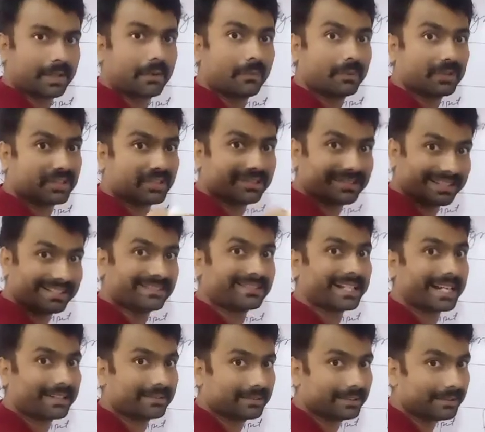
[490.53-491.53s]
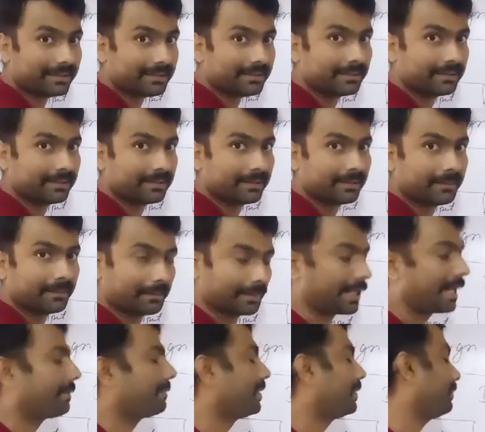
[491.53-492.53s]
which is inside the
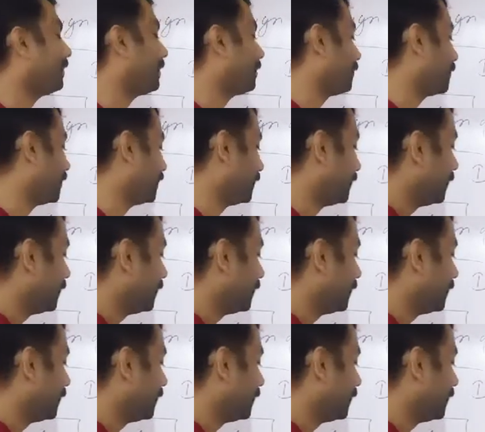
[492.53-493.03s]
primary memory.